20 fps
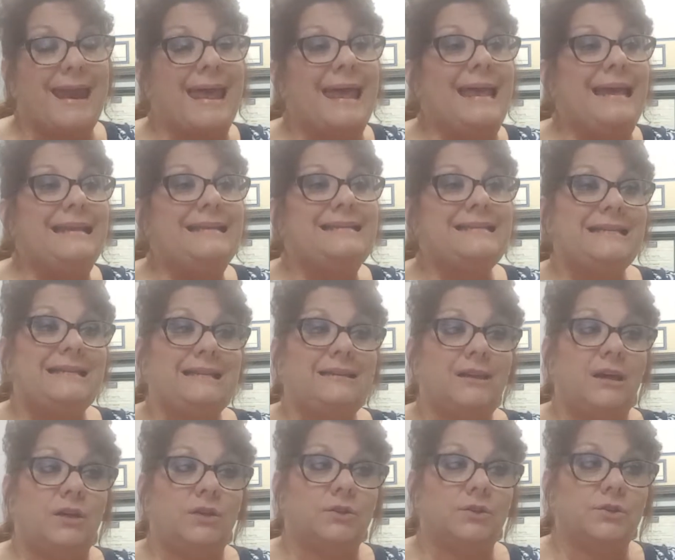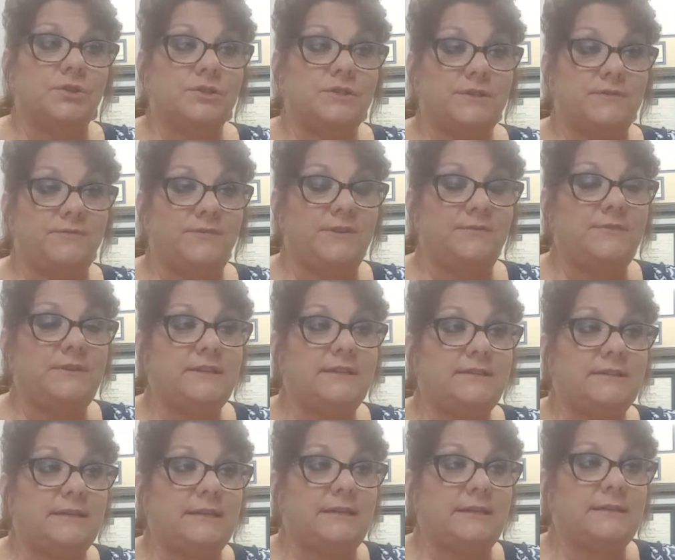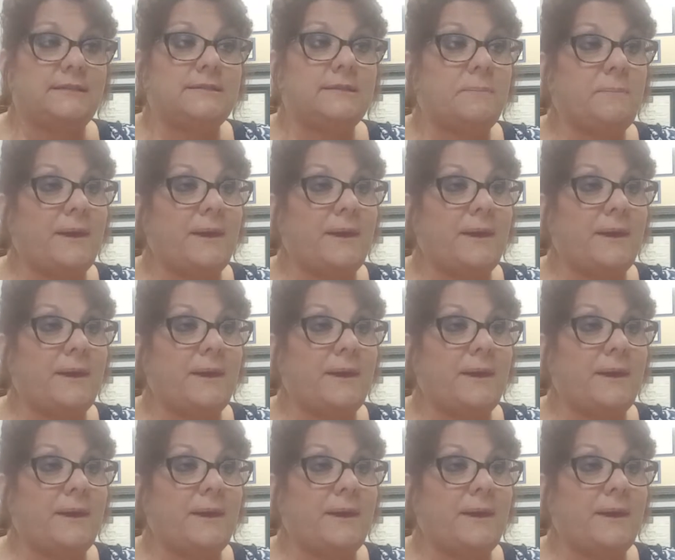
$18.50 a